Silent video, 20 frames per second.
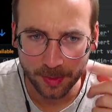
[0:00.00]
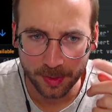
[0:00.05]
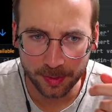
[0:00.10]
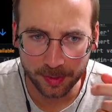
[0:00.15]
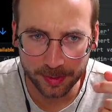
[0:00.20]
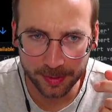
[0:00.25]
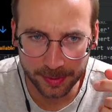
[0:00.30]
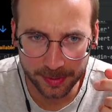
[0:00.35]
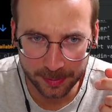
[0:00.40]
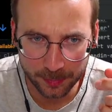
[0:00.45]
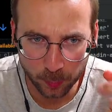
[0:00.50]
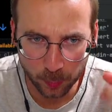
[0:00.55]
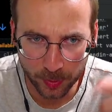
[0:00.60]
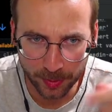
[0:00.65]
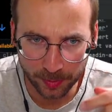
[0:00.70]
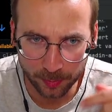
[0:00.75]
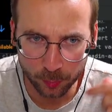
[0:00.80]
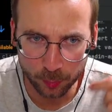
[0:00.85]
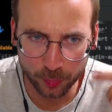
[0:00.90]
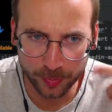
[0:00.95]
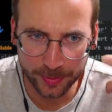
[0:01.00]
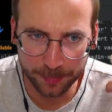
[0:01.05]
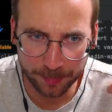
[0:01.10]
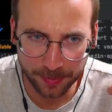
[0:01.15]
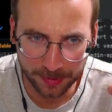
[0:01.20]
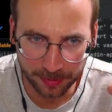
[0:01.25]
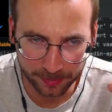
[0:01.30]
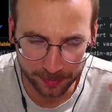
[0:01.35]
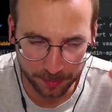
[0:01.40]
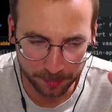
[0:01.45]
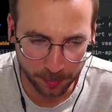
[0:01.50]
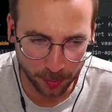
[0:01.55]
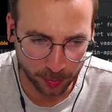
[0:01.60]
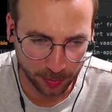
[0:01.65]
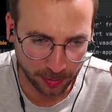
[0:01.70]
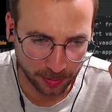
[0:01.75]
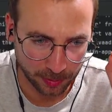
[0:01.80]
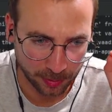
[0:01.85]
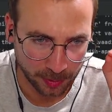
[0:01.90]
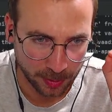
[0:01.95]
it will rebuild the
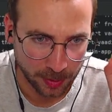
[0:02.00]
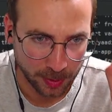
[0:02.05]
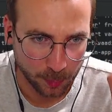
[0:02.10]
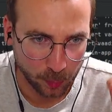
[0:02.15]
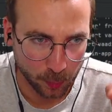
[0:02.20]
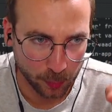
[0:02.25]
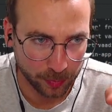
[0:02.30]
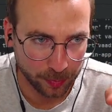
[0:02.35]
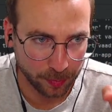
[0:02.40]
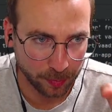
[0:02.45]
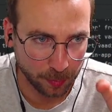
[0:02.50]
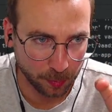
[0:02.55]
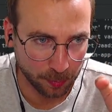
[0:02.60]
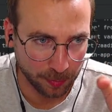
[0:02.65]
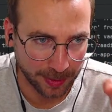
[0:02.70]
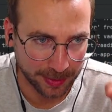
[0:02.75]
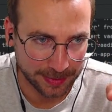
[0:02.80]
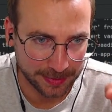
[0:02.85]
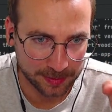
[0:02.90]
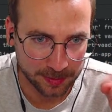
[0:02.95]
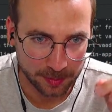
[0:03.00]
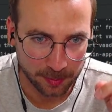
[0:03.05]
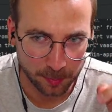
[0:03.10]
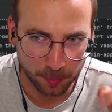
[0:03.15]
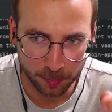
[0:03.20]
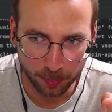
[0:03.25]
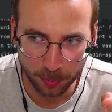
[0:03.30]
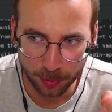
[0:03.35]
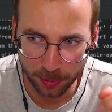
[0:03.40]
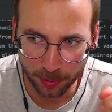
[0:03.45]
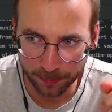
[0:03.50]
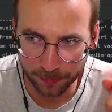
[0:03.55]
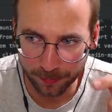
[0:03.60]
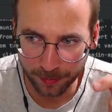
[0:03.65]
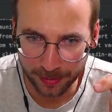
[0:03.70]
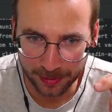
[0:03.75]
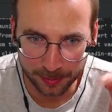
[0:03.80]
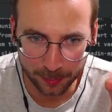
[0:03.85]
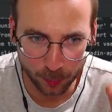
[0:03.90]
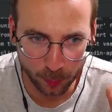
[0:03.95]
model with the right model
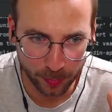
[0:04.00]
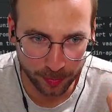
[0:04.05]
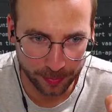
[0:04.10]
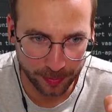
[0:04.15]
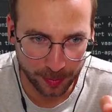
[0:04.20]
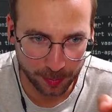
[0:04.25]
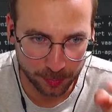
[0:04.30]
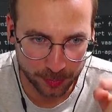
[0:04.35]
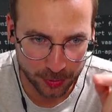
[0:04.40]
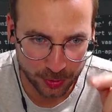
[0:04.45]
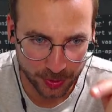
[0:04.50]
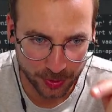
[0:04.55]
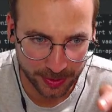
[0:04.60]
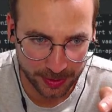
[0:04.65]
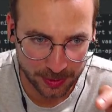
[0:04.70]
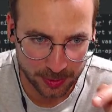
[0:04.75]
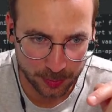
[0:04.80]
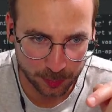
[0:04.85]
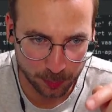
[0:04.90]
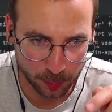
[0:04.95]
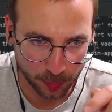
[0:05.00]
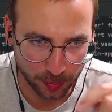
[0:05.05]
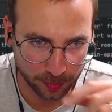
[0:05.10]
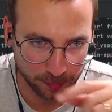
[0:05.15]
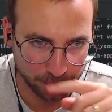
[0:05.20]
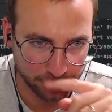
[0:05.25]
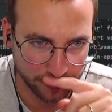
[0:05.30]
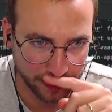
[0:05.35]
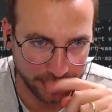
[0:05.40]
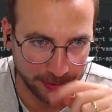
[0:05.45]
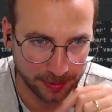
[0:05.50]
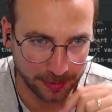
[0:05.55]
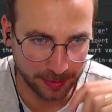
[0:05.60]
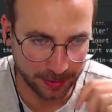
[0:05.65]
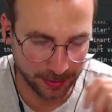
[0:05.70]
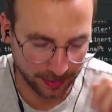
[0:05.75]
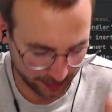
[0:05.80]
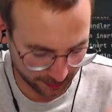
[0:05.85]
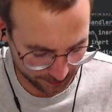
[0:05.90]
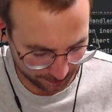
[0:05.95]
file, with our changed model file
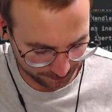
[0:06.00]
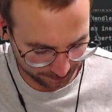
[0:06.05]
here.